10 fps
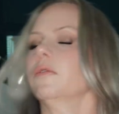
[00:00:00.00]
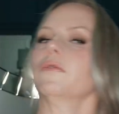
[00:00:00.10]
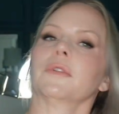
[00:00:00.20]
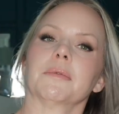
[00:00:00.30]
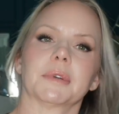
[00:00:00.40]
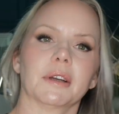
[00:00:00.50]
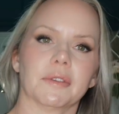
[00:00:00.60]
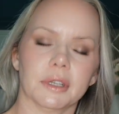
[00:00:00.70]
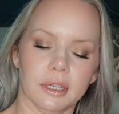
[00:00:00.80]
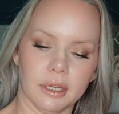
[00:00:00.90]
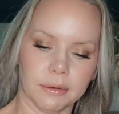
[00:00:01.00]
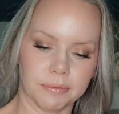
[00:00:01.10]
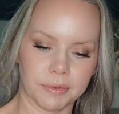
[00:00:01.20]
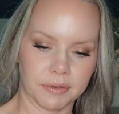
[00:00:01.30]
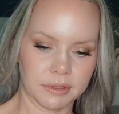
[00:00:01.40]
And I'm covering it up.
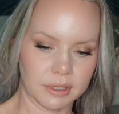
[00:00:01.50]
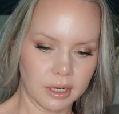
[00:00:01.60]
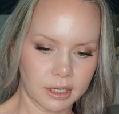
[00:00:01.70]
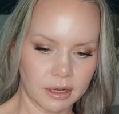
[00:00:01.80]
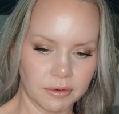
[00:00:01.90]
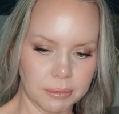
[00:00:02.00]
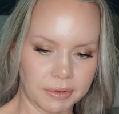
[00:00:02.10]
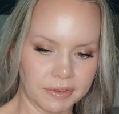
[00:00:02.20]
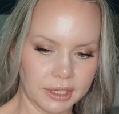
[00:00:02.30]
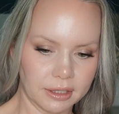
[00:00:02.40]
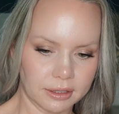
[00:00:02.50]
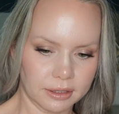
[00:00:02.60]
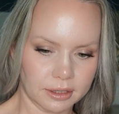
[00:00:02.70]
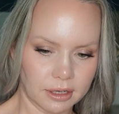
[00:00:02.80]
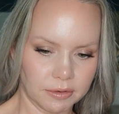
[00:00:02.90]
If it's not covering my face,
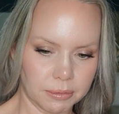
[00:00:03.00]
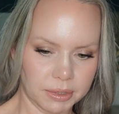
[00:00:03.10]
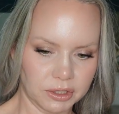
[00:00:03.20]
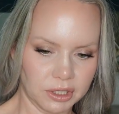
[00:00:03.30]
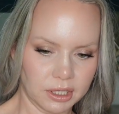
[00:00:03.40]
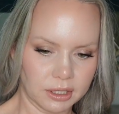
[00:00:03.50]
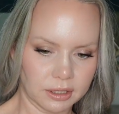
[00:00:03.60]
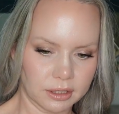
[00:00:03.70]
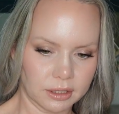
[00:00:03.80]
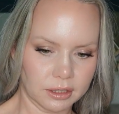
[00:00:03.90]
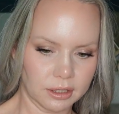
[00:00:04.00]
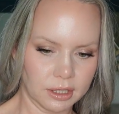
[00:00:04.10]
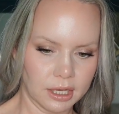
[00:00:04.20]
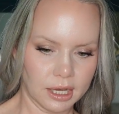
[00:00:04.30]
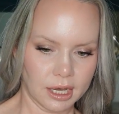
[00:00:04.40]
it's covering my chest.
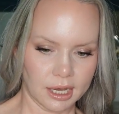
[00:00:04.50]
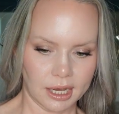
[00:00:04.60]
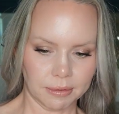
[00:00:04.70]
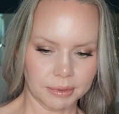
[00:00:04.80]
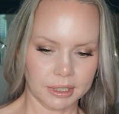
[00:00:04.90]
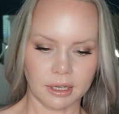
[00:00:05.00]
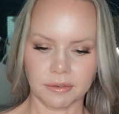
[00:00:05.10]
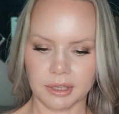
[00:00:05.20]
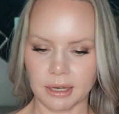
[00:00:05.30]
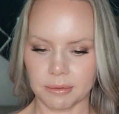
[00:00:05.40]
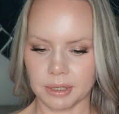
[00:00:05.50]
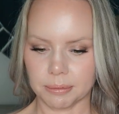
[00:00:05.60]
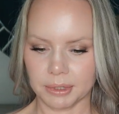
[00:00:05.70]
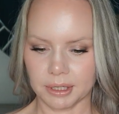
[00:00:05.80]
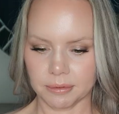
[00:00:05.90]
I'm going to cover that one
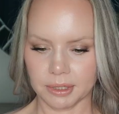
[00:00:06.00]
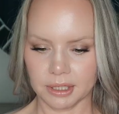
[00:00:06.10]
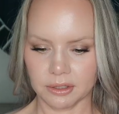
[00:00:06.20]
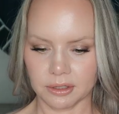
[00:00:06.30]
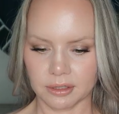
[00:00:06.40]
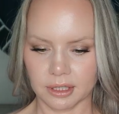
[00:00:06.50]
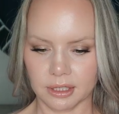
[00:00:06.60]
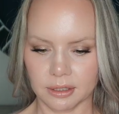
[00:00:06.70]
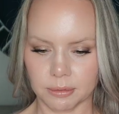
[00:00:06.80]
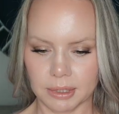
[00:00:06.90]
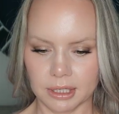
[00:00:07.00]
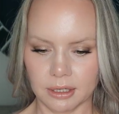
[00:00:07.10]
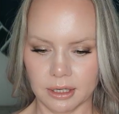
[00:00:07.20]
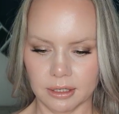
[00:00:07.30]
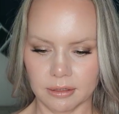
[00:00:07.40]
up anyway just because why
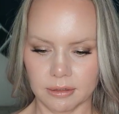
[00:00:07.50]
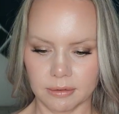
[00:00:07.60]
not?